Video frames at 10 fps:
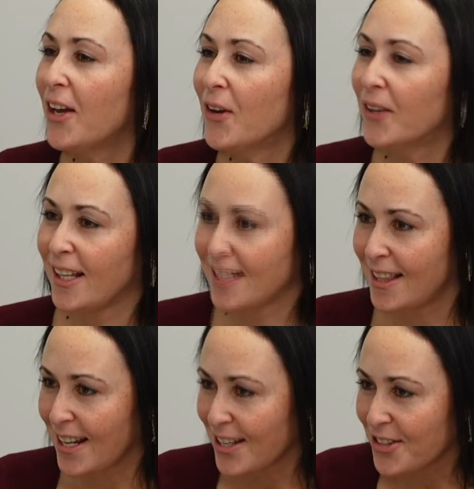I'd like to
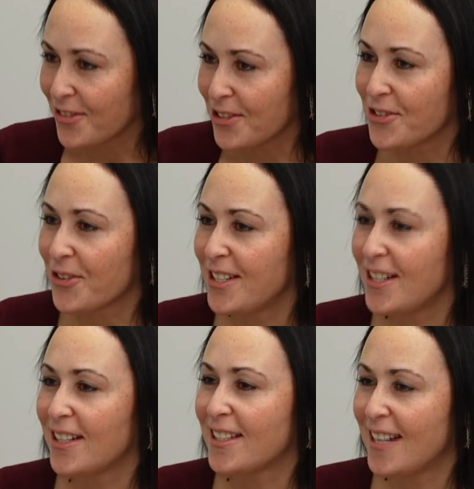thank you for
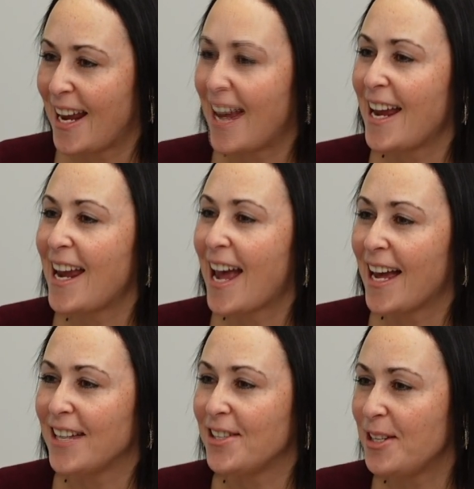joining today
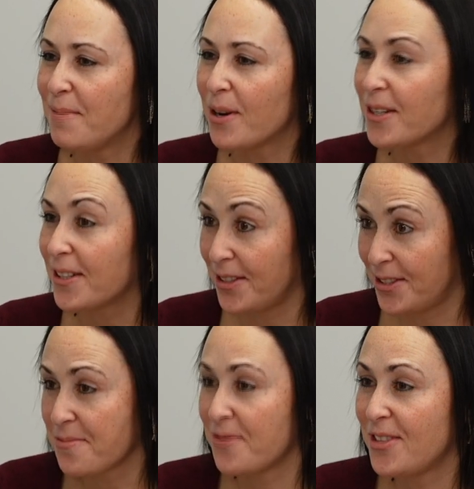and debunking
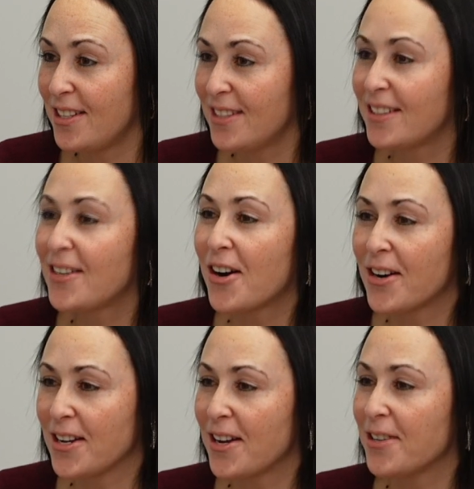some of these
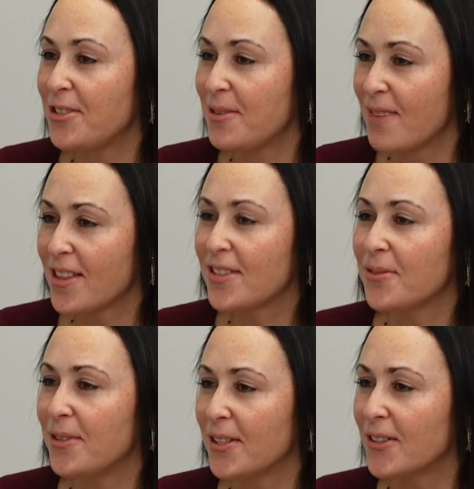cardiology myths.
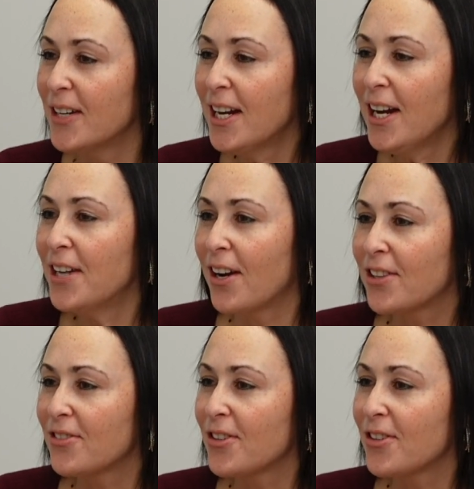We know Dr.